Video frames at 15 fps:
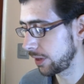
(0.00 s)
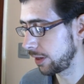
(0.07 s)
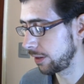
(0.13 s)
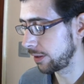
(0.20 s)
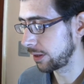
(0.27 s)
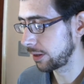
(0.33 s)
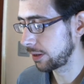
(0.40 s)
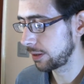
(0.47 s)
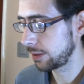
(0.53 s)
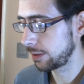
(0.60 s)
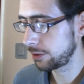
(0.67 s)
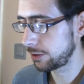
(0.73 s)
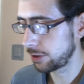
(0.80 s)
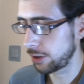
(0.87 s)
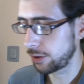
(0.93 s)
I think
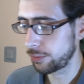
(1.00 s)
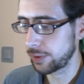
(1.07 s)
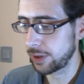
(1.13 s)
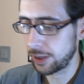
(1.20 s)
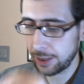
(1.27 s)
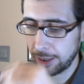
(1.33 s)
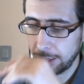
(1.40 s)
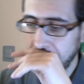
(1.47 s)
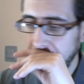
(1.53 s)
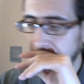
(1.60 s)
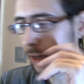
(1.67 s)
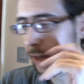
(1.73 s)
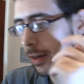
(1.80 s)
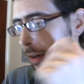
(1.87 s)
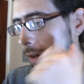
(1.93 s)
so. Uh,
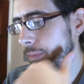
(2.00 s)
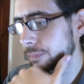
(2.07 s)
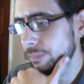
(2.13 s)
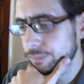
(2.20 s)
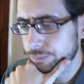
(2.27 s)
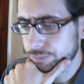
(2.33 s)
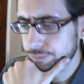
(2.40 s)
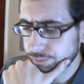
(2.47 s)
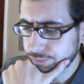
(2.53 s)
and um,